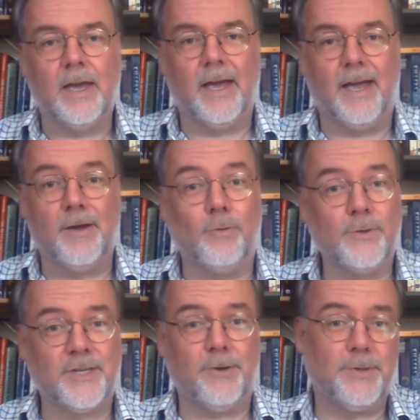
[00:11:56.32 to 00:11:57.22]
Uh,
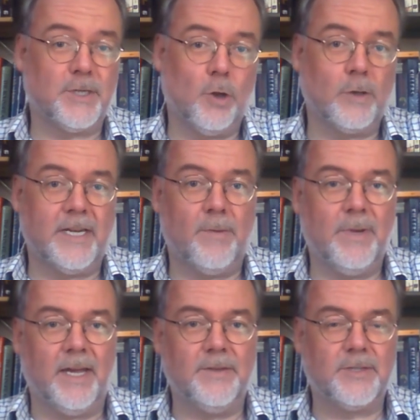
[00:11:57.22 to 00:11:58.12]
also, as lockdown
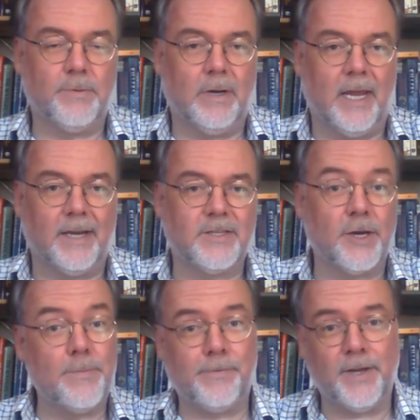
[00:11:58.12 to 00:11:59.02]
begins to relax,
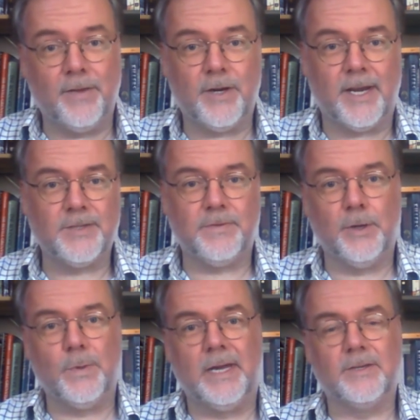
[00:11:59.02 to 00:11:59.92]
hopefully in the next
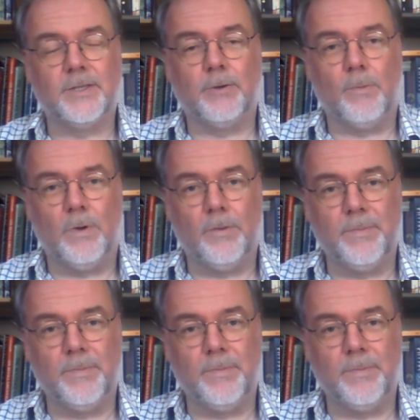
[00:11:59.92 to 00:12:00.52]
few weeks, the Cromwell